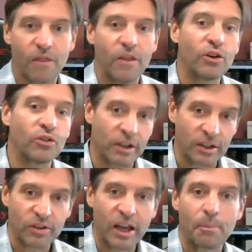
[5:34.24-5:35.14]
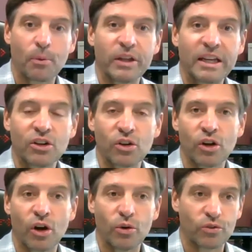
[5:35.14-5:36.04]
There's an example in your
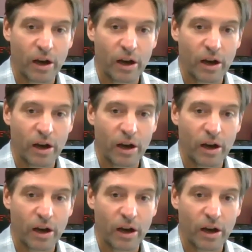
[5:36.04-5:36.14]
notes.